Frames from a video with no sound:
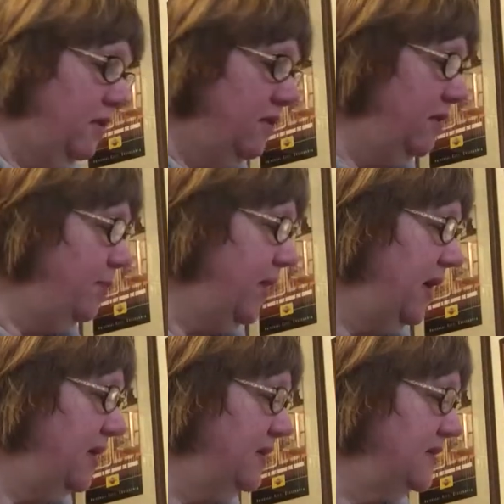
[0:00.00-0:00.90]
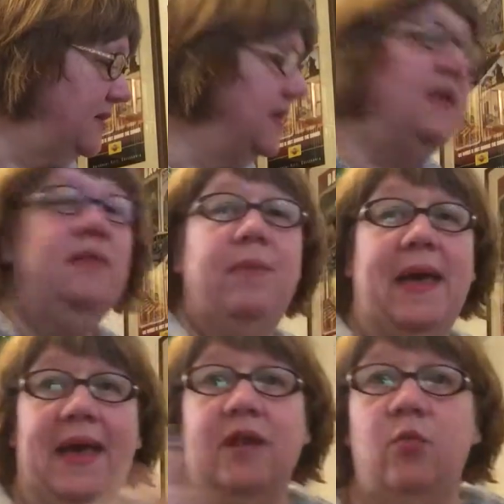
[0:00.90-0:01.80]
the box, in the
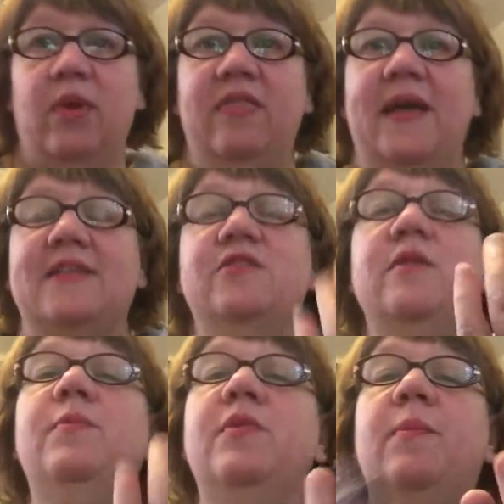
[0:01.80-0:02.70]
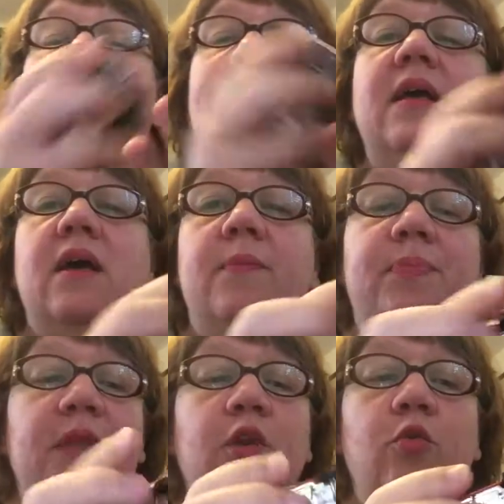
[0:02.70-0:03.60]
bag with that, so the bag
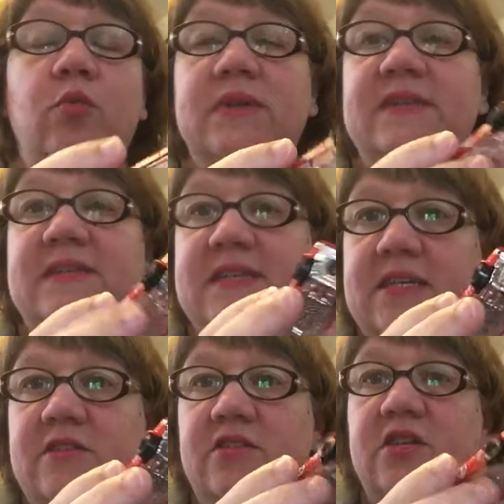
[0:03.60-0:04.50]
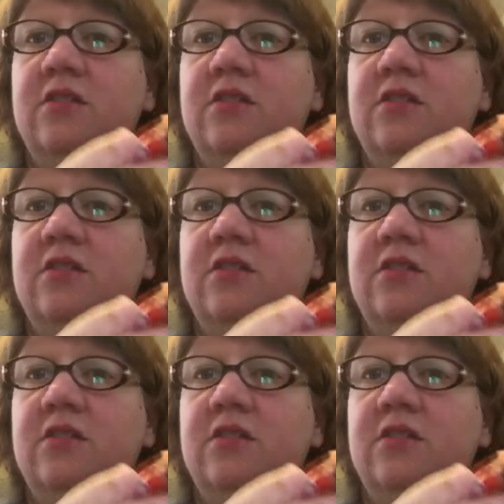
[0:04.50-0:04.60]
was $6,